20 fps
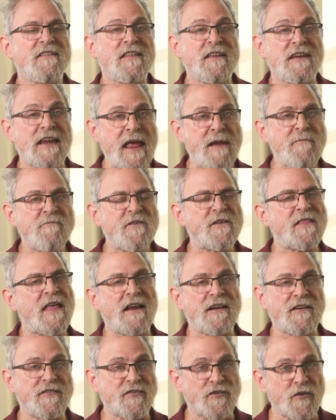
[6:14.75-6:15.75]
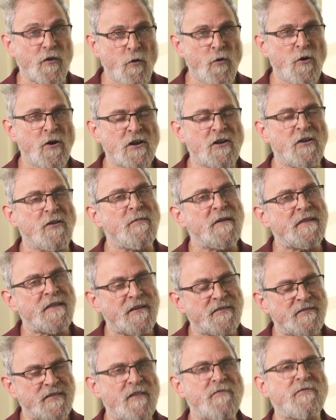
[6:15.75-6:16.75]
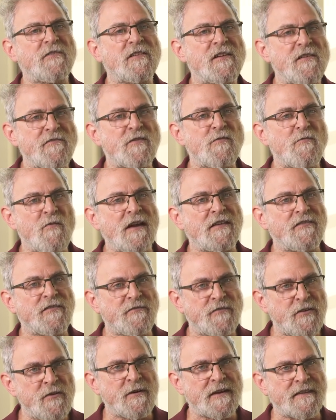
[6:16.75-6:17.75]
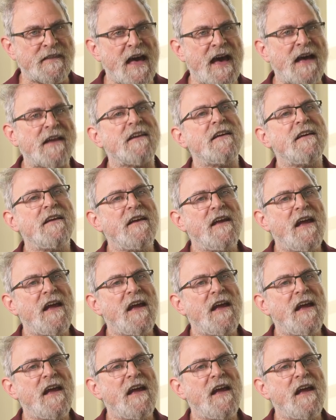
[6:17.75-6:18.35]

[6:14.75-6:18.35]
The name for that is an oracle, but there's several different ways of doing that,